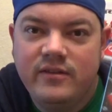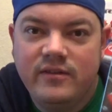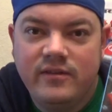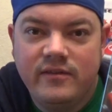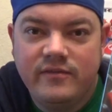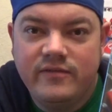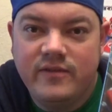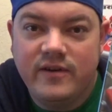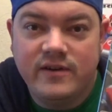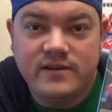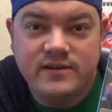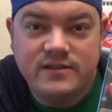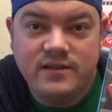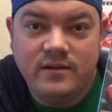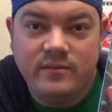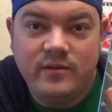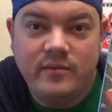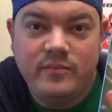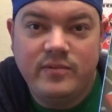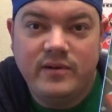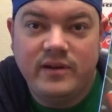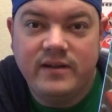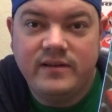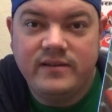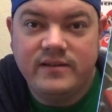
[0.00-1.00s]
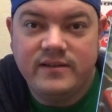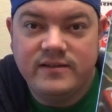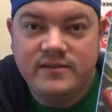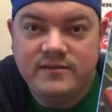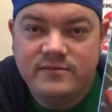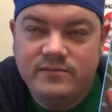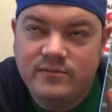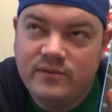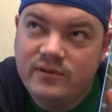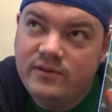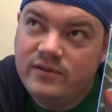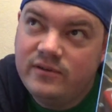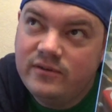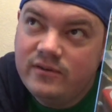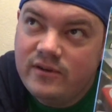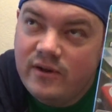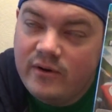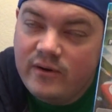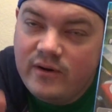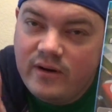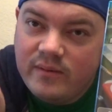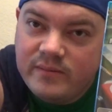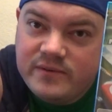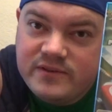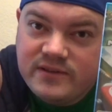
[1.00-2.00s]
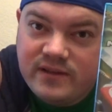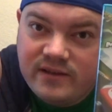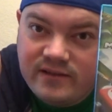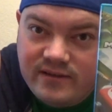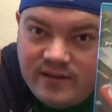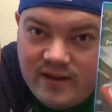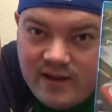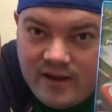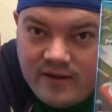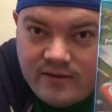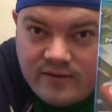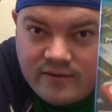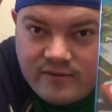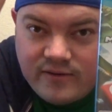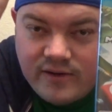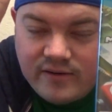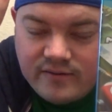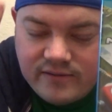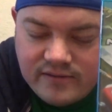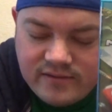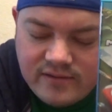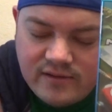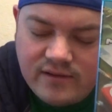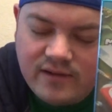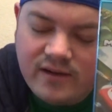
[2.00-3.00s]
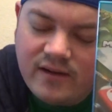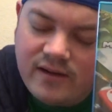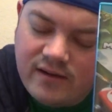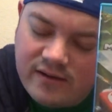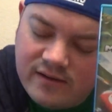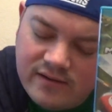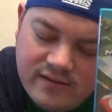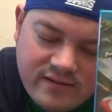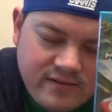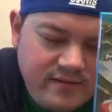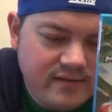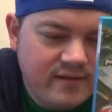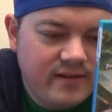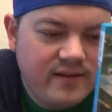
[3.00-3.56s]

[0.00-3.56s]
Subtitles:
the first time I played this. When you're going upside down around it, oh,